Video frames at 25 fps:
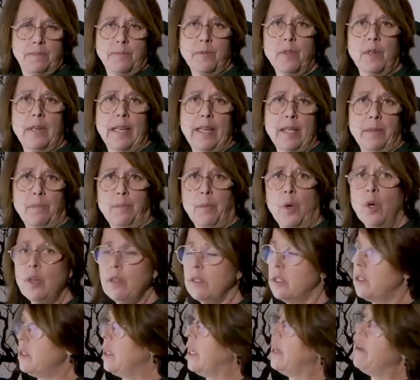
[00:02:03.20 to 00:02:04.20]
or light
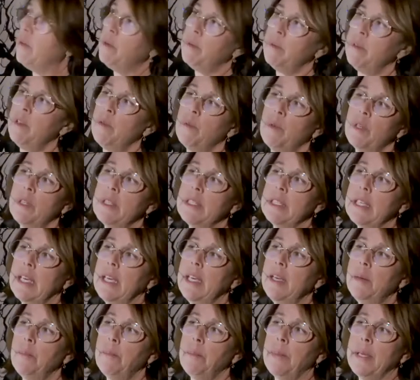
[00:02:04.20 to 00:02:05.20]
box, however you want to
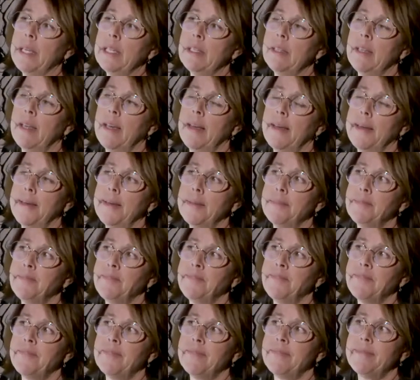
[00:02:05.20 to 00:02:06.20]
say it, but
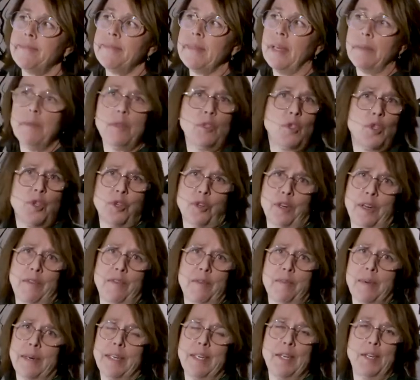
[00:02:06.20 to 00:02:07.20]
I'm not sure
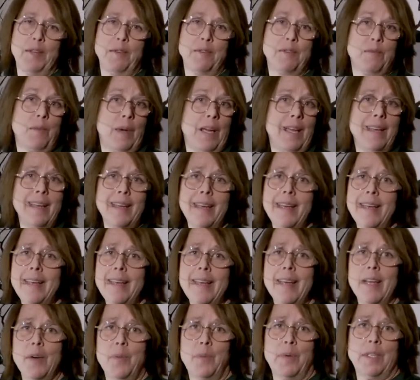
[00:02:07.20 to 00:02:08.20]
everybody knows why
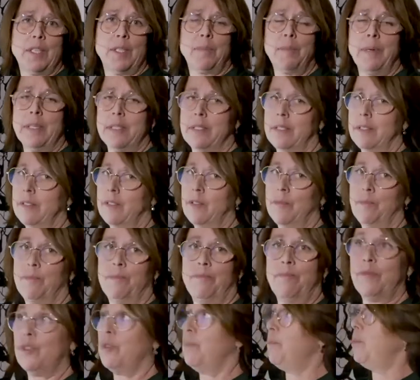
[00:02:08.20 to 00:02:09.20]
and which button
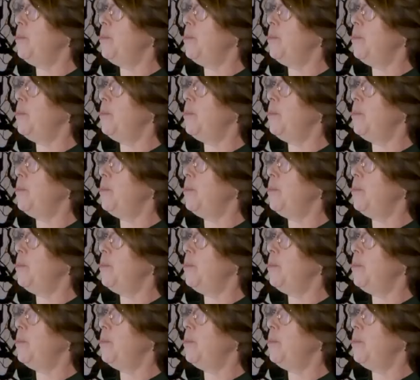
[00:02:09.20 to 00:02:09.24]
to